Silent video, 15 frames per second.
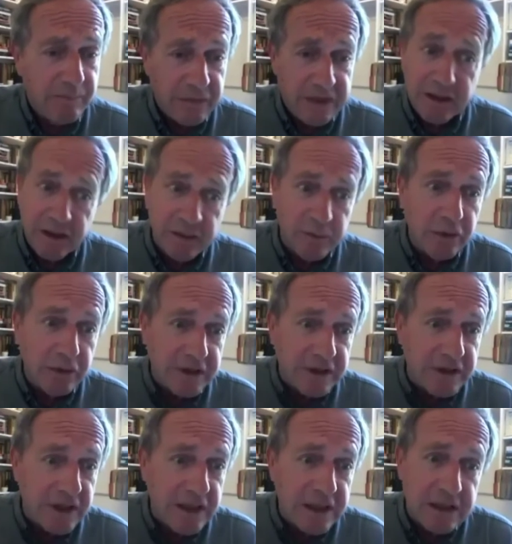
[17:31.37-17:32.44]
They're in the Baltic
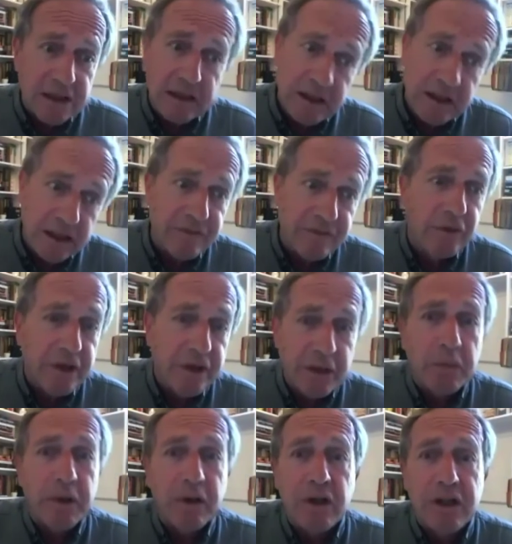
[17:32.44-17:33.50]
states, and therefore the
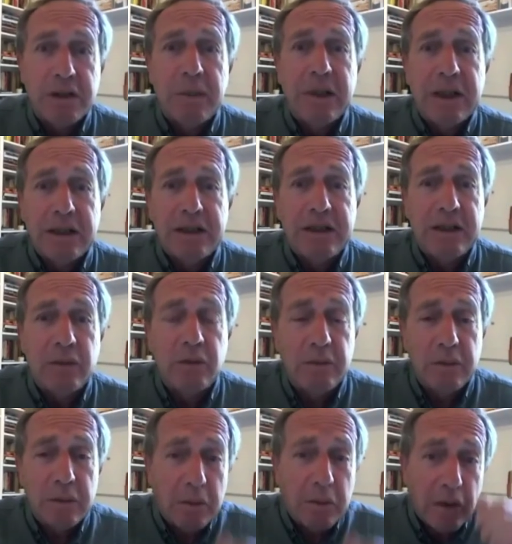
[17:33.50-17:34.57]
imperialist power they're
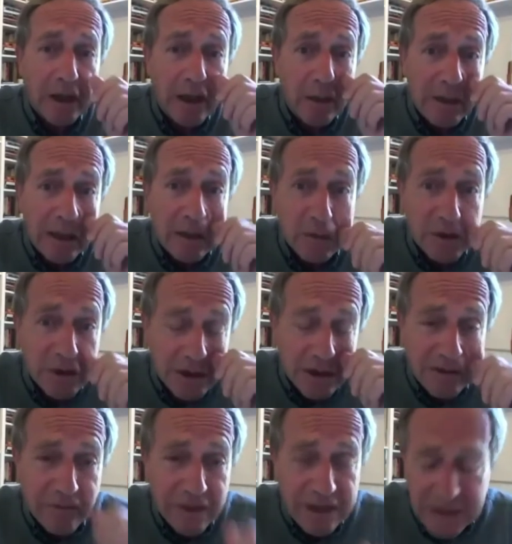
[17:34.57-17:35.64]
worrying about, which has
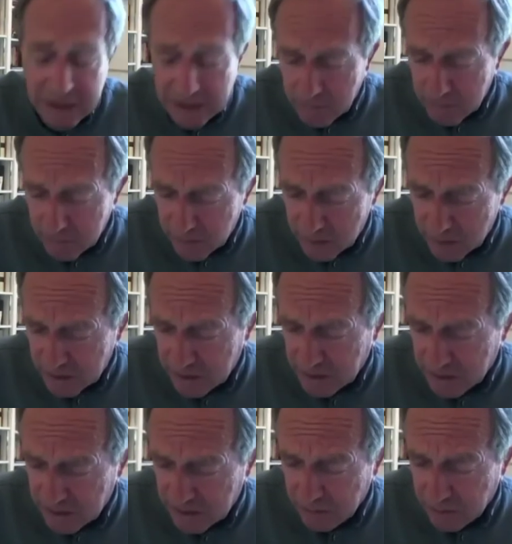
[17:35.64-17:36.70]
invaded them at various
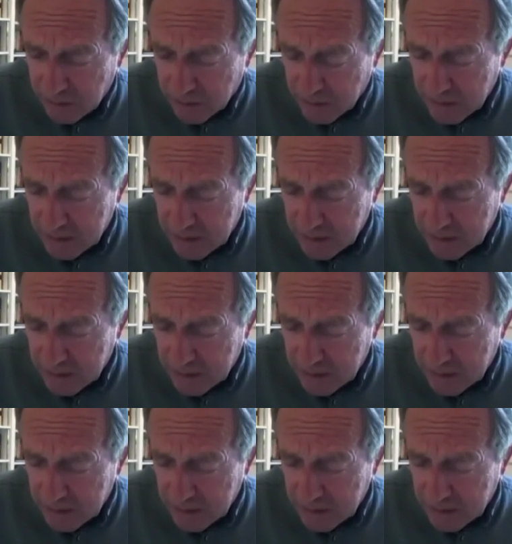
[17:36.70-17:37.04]
times or,